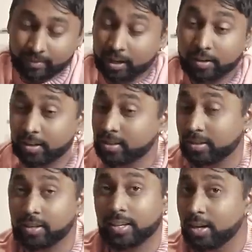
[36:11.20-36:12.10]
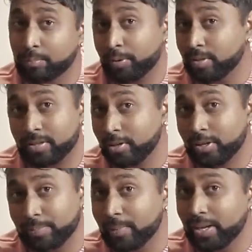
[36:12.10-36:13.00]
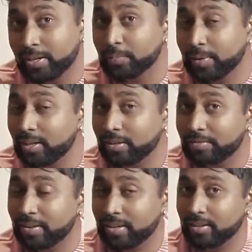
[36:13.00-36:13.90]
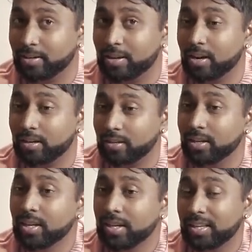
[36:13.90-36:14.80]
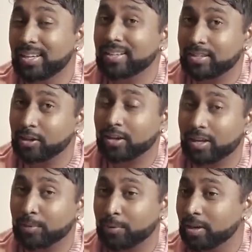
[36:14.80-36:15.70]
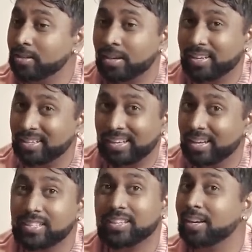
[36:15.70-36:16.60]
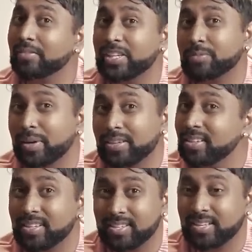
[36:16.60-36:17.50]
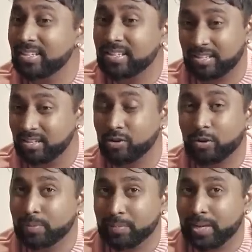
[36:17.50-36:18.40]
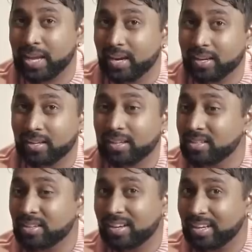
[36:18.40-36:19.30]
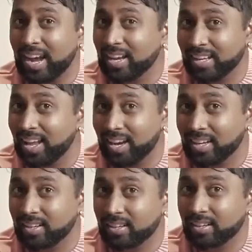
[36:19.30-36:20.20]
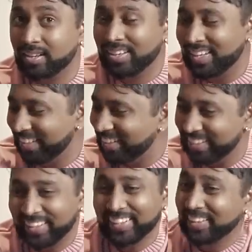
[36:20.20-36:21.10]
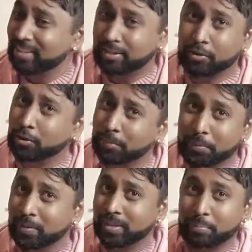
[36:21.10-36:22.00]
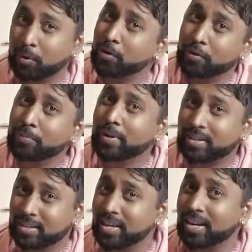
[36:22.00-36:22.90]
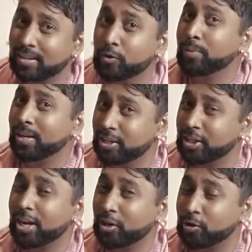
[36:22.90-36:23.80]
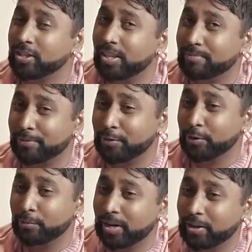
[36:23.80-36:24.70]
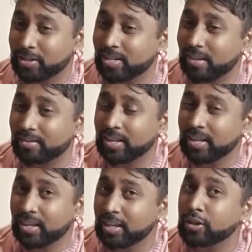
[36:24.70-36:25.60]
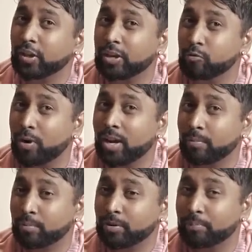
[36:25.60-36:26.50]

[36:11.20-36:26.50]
Oh, he's looking up her skirt, man. You better defend her honor. He is looking up her. He's not even a specialist. He's just a normal mechanic. He's not a guy mechanic. He's a normal one. Bro, you better check yourself before you wreck yourself. He's looking right up her